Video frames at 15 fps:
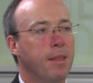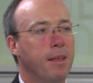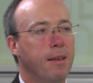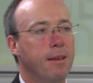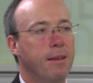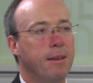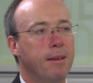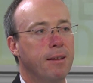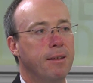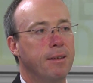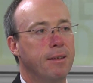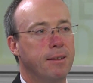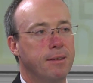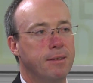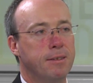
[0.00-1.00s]
Yeah,
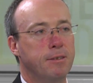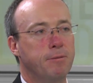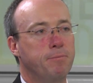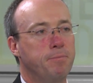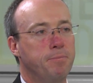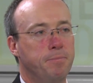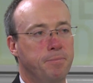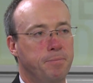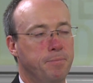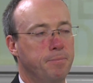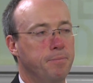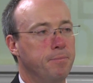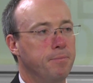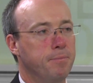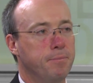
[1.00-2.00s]
okay, because I mean,
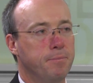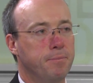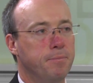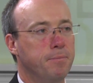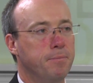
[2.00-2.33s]
it's they